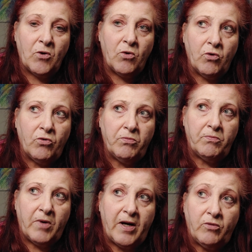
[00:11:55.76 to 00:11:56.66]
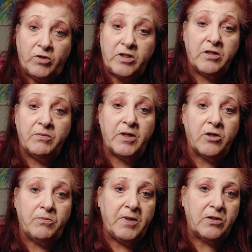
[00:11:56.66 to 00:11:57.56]
or my only sibling
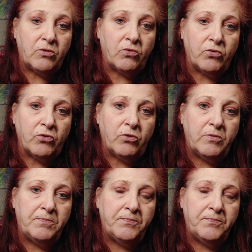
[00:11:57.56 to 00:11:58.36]
could be so cruel.